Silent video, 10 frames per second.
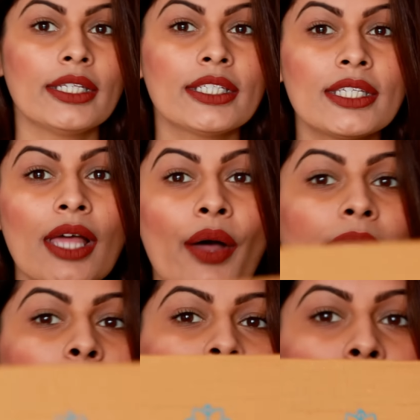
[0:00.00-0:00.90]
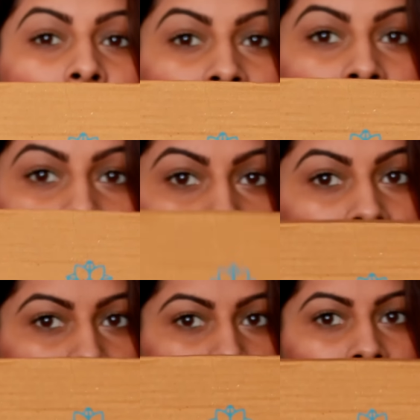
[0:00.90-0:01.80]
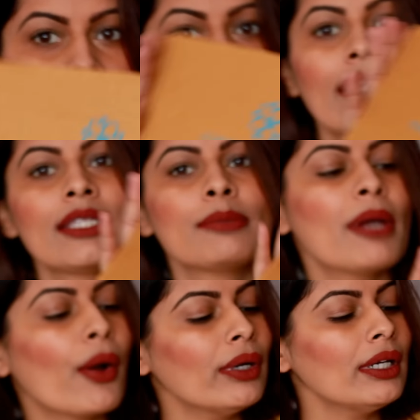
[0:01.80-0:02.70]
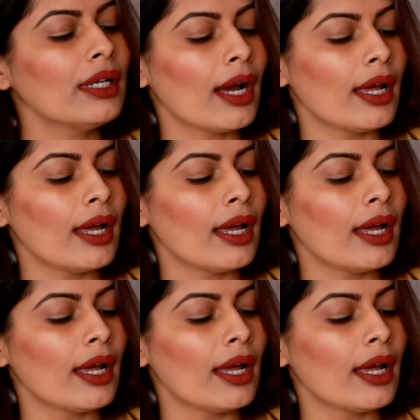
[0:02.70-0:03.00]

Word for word: this is how the box looks like it's brown in